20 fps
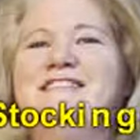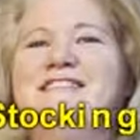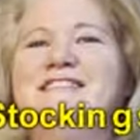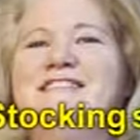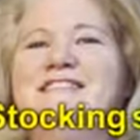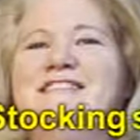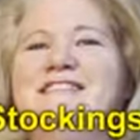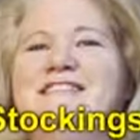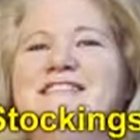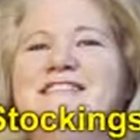
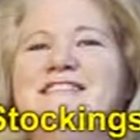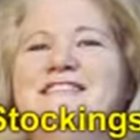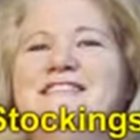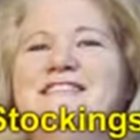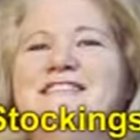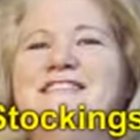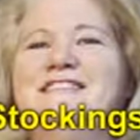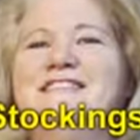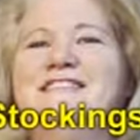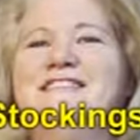
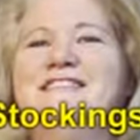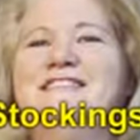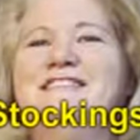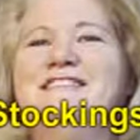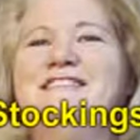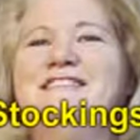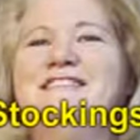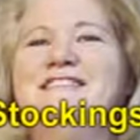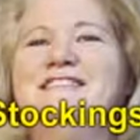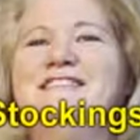
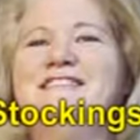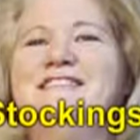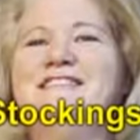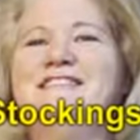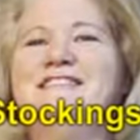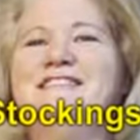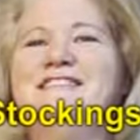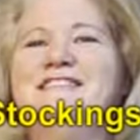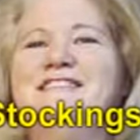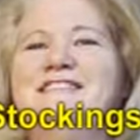
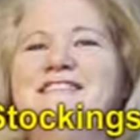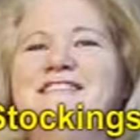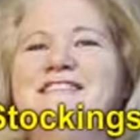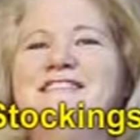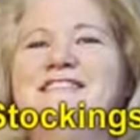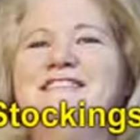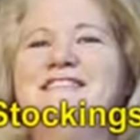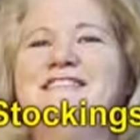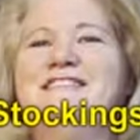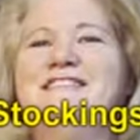
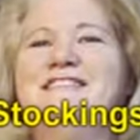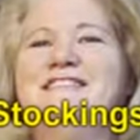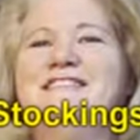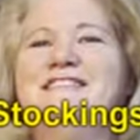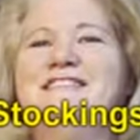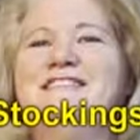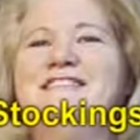(silence)